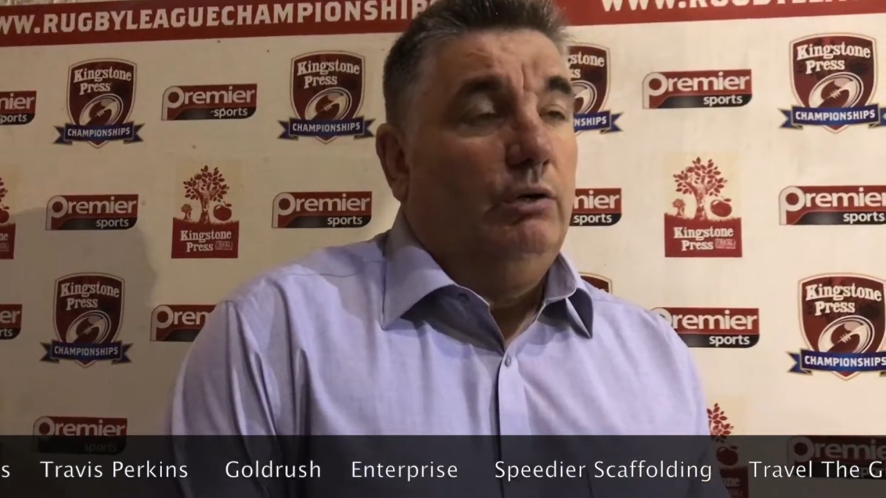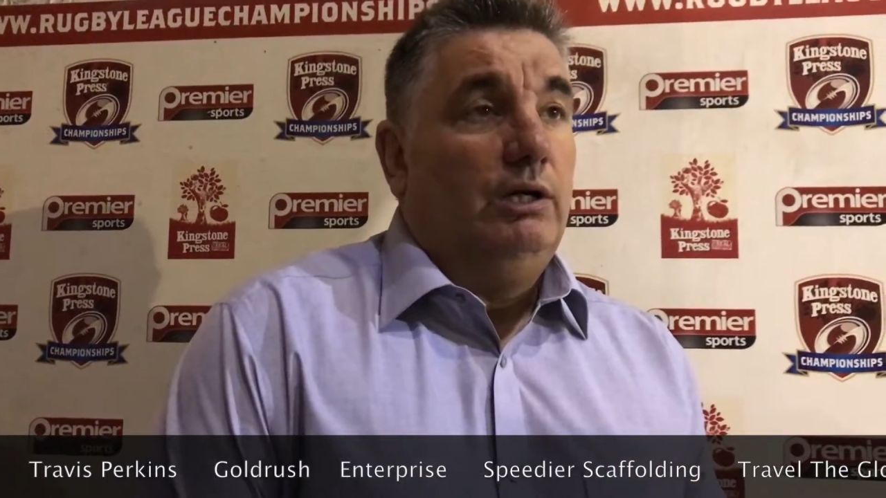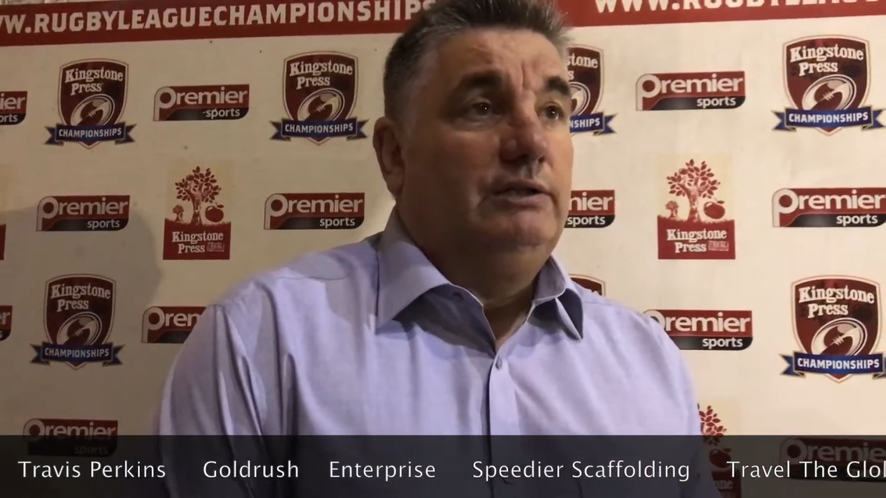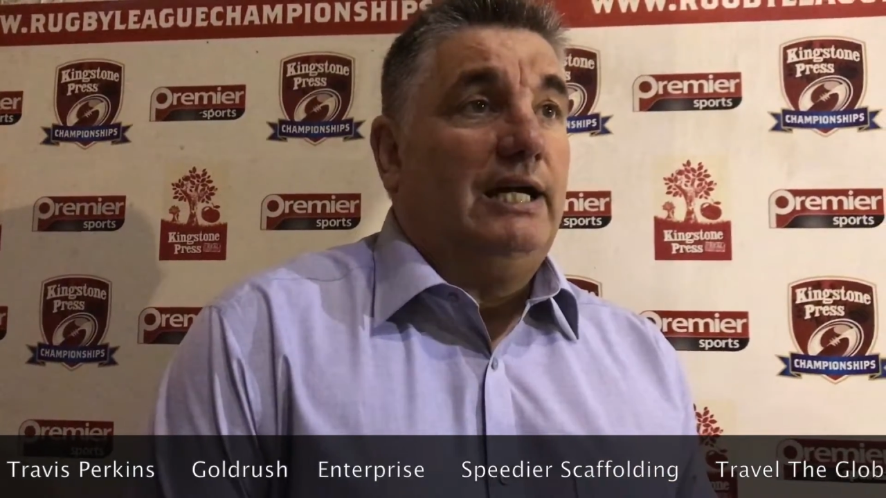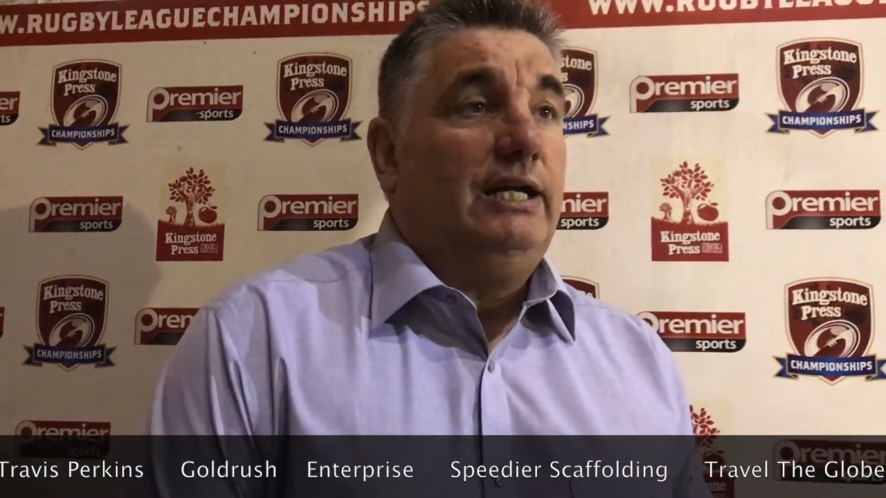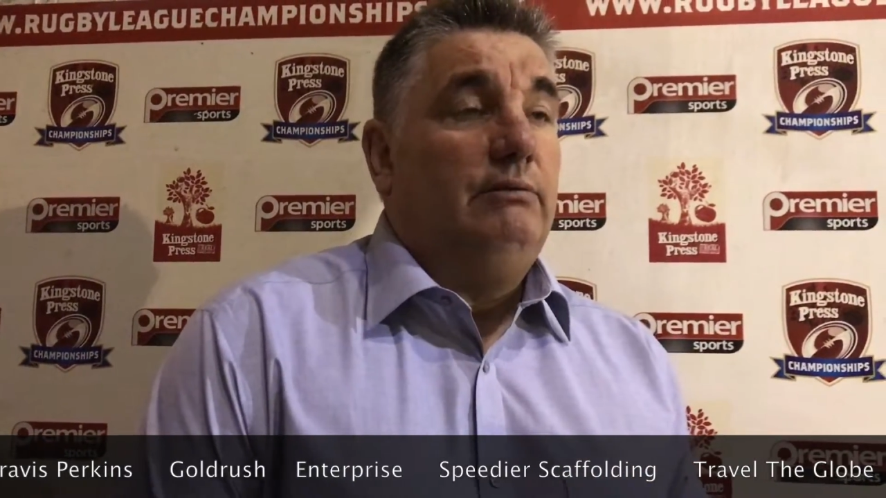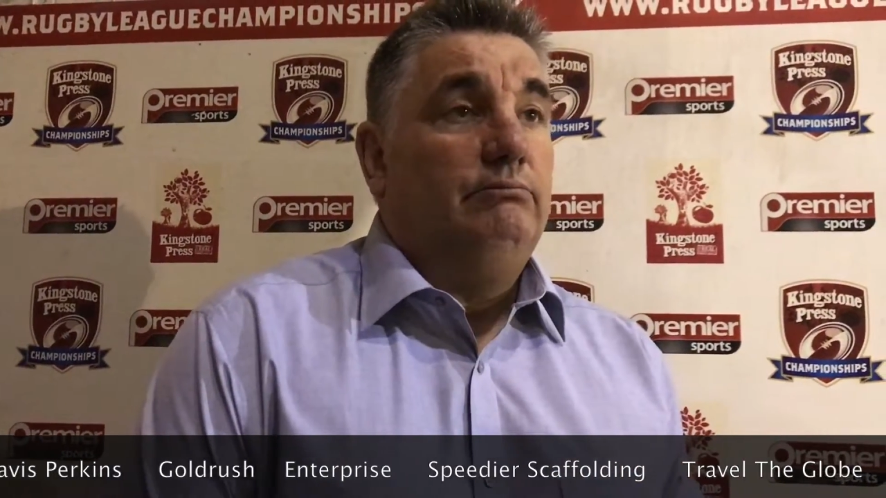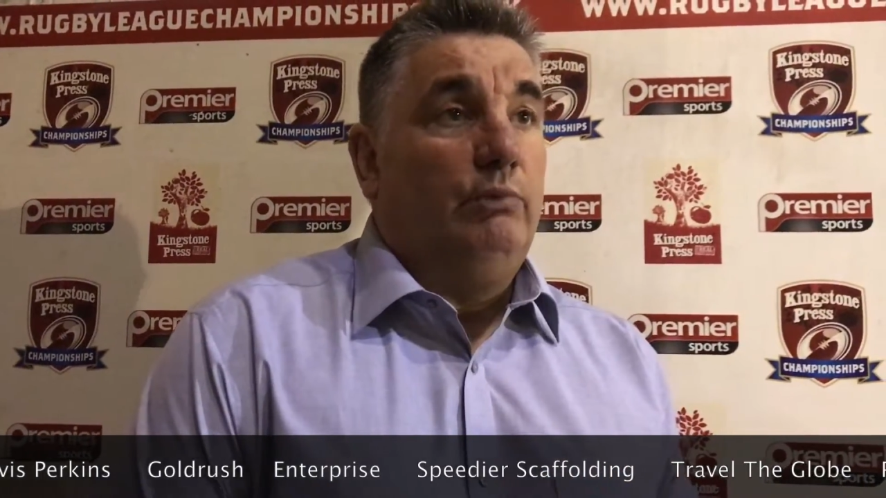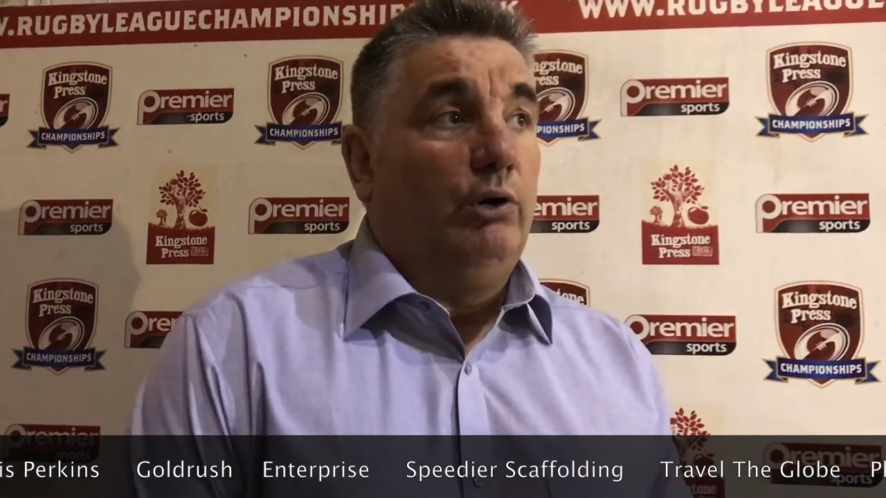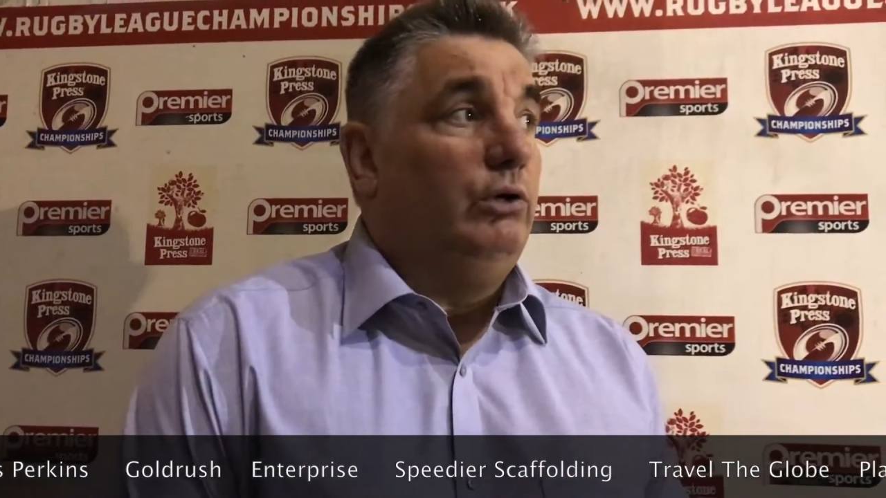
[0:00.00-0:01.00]
Well, Danny
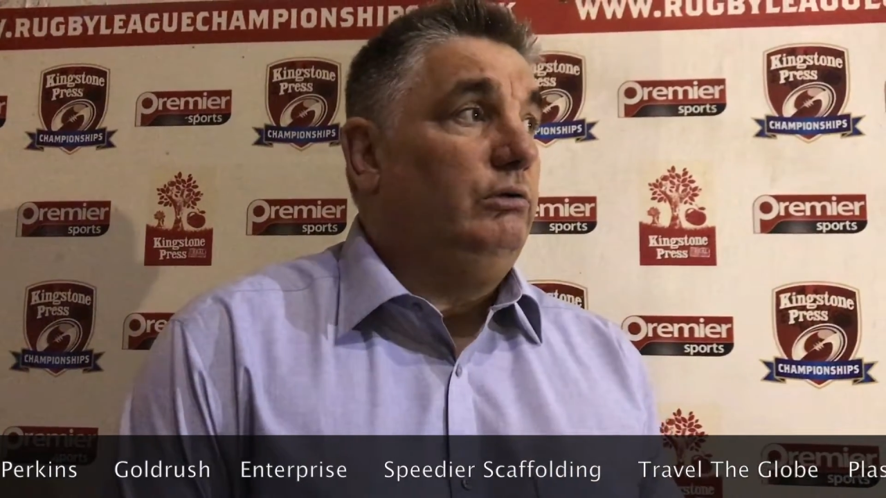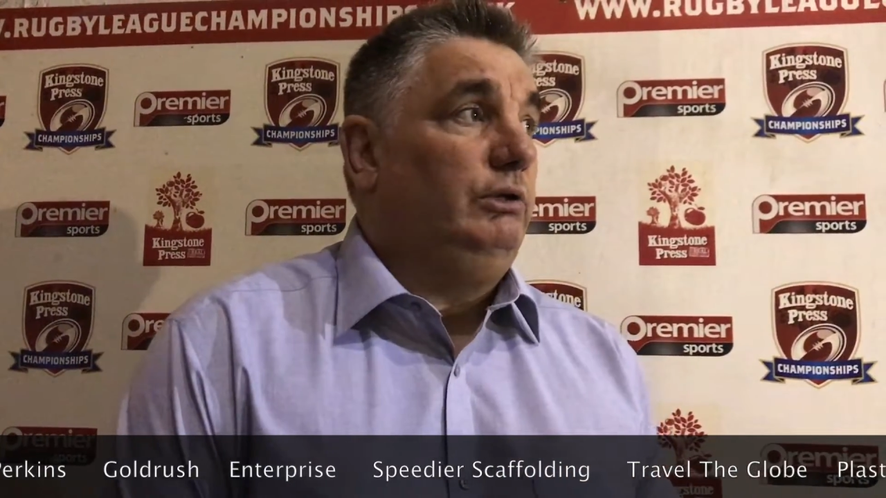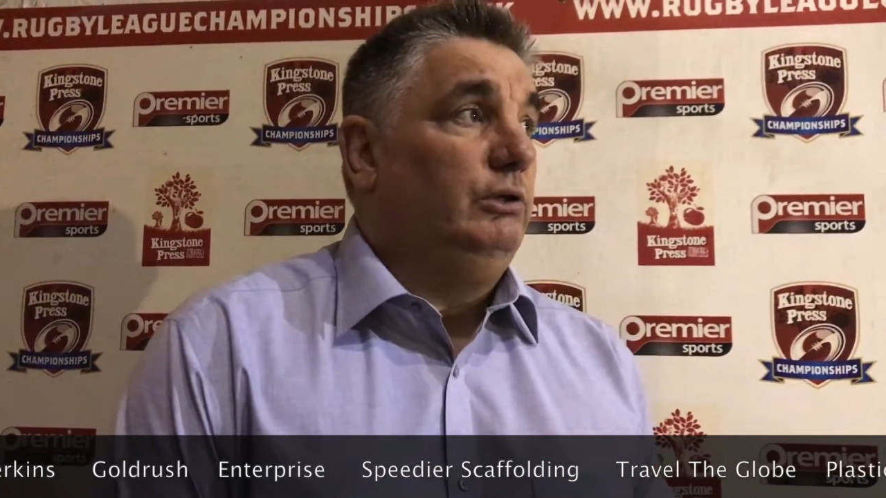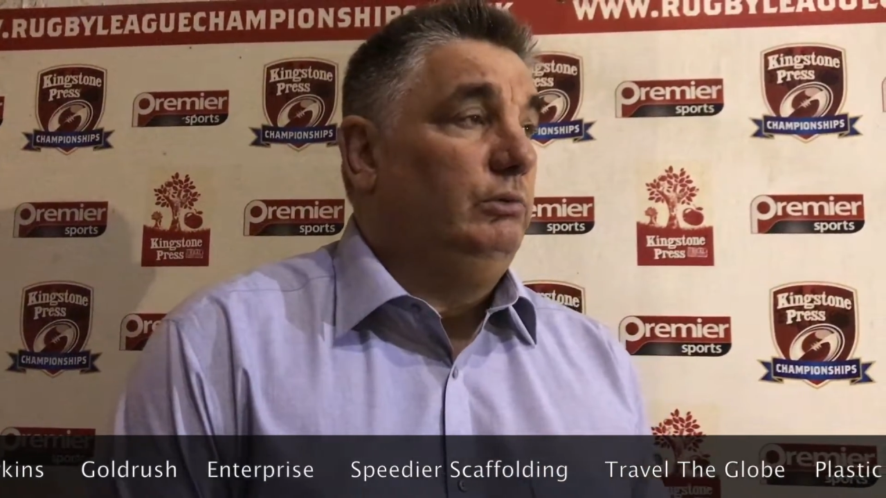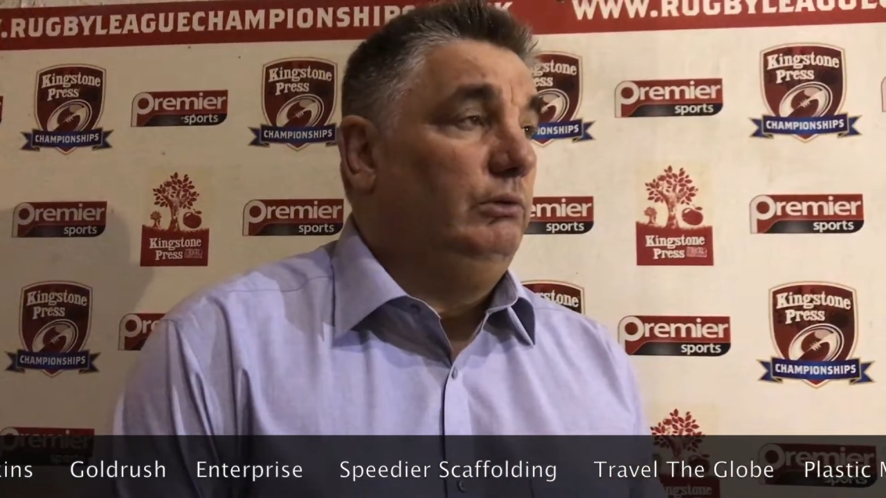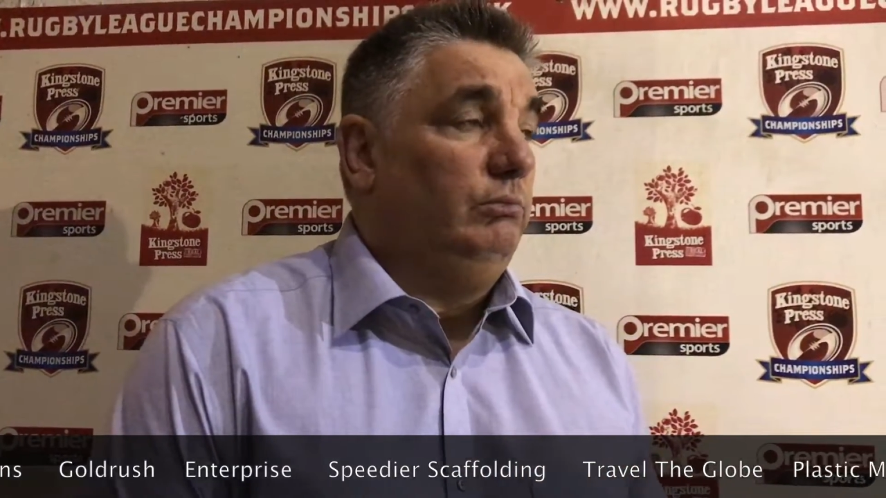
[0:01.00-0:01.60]
Morrow, you know,